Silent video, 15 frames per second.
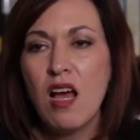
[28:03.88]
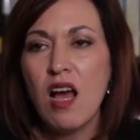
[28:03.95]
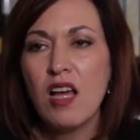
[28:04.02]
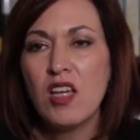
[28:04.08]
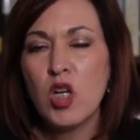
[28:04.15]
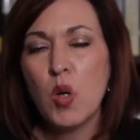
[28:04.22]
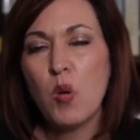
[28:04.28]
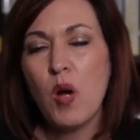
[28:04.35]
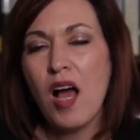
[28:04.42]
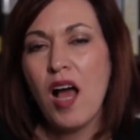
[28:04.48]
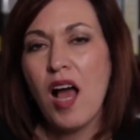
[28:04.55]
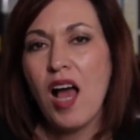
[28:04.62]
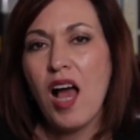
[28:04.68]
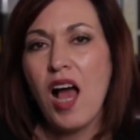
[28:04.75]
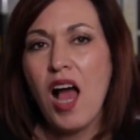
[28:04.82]
know
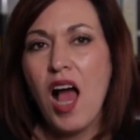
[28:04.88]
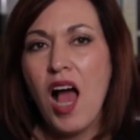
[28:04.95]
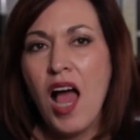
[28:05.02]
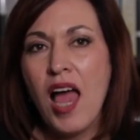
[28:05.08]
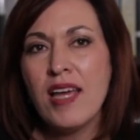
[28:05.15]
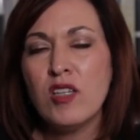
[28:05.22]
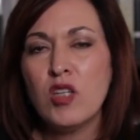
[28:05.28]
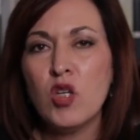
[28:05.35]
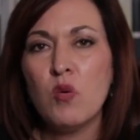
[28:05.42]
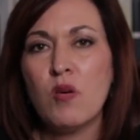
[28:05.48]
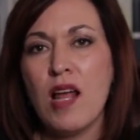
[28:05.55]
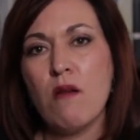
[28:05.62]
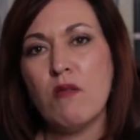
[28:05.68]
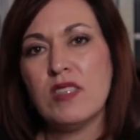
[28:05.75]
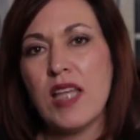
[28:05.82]
i knew when i
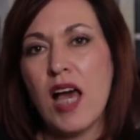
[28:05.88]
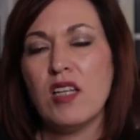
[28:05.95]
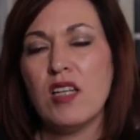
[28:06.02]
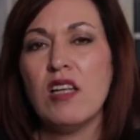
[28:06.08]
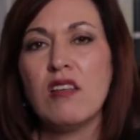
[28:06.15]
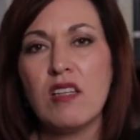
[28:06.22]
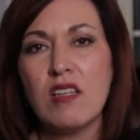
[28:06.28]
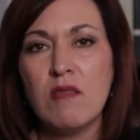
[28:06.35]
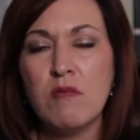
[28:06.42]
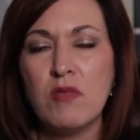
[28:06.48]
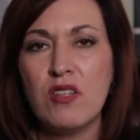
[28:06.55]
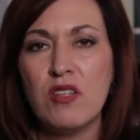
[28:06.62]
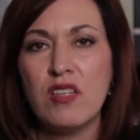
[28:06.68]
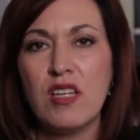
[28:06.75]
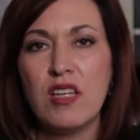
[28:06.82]
was out in the
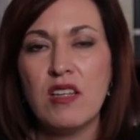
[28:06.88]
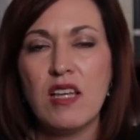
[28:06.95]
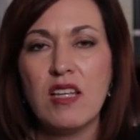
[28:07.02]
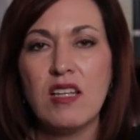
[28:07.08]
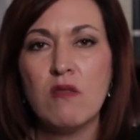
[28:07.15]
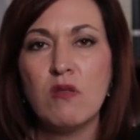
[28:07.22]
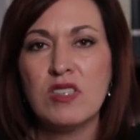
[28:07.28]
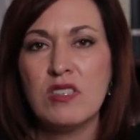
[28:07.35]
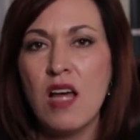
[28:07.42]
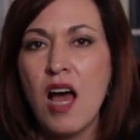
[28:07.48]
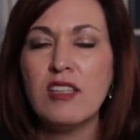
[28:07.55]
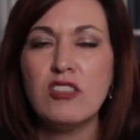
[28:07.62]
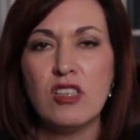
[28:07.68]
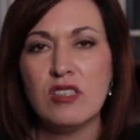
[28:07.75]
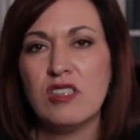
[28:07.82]
community that it was not
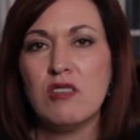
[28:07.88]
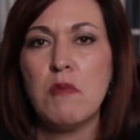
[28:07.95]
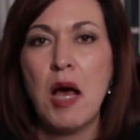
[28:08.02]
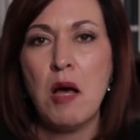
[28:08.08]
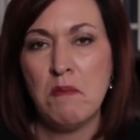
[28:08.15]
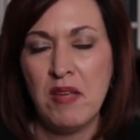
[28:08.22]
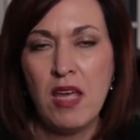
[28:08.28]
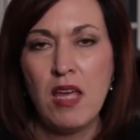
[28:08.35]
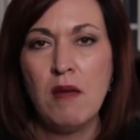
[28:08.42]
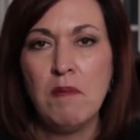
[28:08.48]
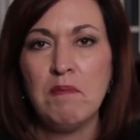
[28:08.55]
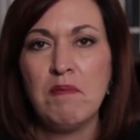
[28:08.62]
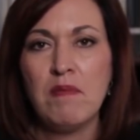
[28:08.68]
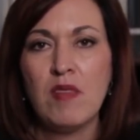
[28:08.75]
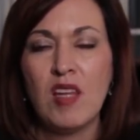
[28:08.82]
just about me
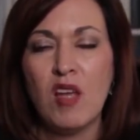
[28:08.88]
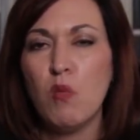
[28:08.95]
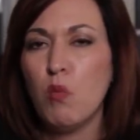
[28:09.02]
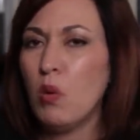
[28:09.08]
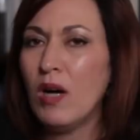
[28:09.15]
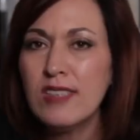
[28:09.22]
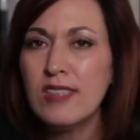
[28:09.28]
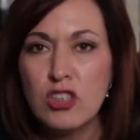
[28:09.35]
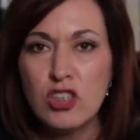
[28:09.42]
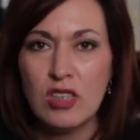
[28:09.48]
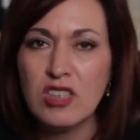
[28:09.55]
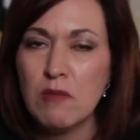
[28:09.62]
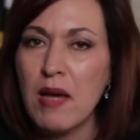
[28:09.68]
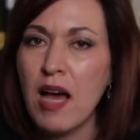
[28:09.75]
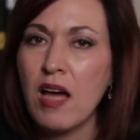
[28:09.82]
wasn't just
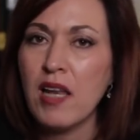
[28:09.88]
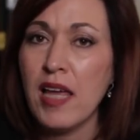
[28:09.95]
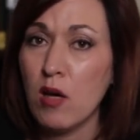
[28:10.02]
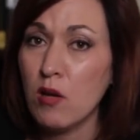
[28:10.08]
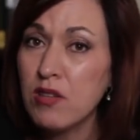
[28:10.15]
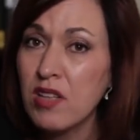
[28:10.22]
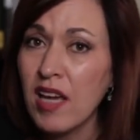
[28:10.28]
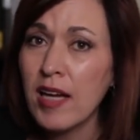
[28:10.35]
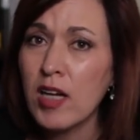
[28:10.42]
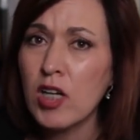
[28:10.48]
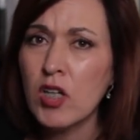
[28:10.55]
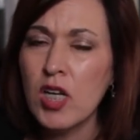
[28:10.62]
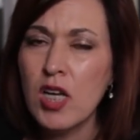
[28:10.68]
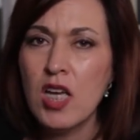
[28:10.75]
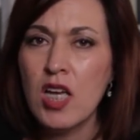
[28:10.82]
about healthcare
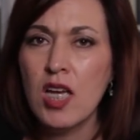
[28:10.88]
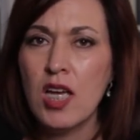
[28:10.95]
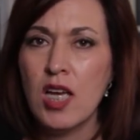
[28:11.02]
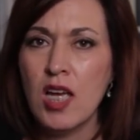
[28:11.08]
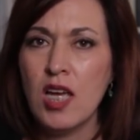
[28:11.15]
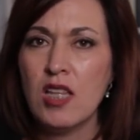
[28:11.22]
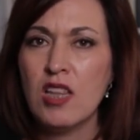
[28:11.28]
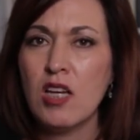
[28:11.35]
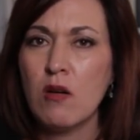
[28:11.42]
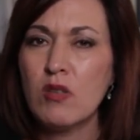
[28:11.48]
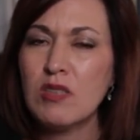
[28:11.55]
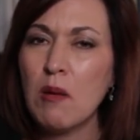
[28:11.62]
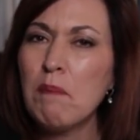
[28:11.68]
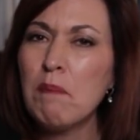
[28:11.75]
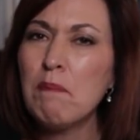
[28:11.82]
there was
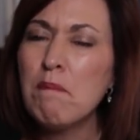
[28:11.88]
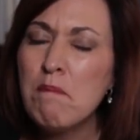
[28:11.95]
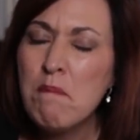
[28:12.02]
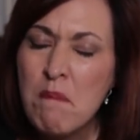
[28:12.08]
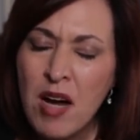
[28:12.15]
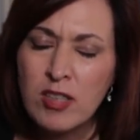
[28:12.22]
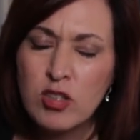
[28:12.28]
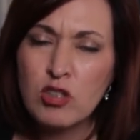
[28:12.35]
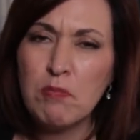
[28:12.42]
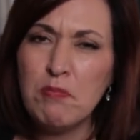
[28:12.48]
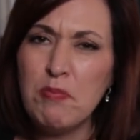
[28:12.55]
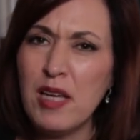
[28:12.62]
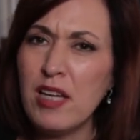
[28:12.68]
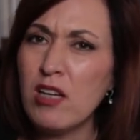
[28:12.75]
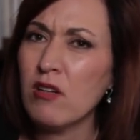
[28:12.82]
a much
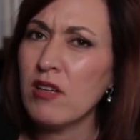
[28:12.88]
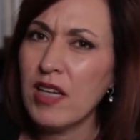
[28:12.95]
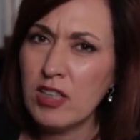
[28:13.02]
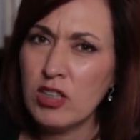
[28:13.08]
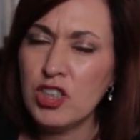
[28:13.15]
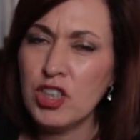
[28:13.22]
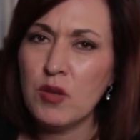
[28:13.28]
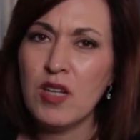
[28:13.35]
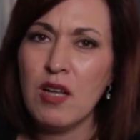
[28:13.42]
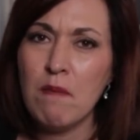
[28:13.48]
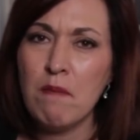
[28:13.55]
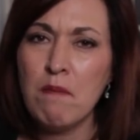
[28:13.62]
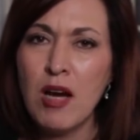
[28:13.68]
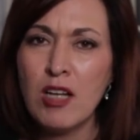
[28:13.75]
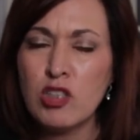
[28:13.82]
bigger issue and a
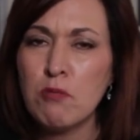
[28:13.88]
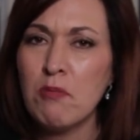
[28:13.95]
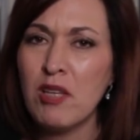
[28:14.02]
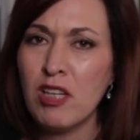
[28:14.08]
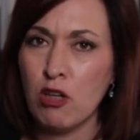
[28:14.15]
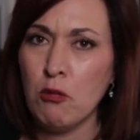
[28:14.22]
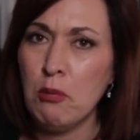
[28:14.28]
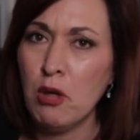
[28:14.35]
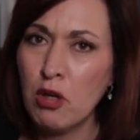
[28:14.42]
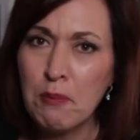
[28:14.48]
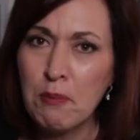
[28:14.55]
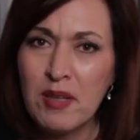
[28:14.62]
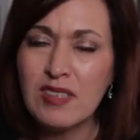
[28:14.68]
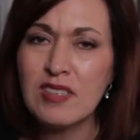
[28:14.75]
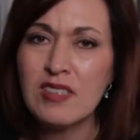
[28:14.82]
much bigger
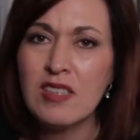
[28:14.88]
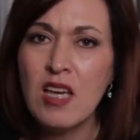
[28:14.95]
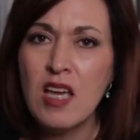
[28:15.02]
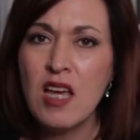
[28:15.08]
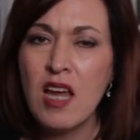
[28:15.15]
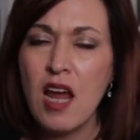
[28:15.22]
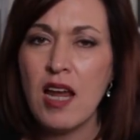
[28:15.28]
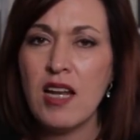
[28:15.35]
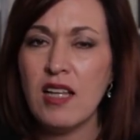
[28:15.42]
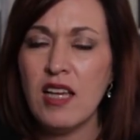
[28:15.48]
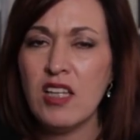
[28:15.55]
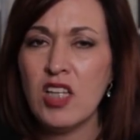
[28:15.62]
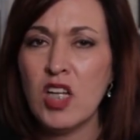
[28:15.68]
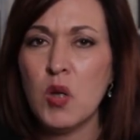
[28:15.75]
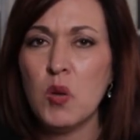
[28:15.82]
purpose and it, you know